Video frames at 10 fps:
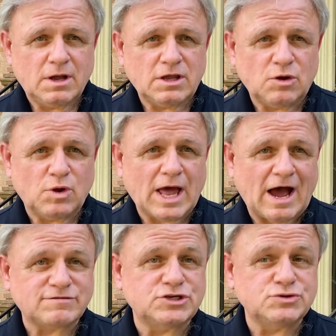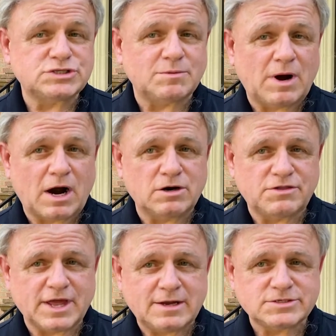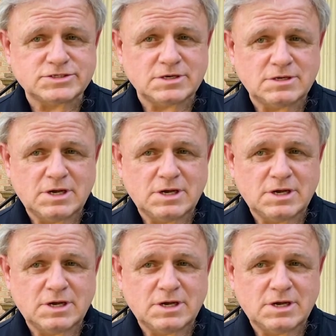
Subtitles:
You will have to do some hard things.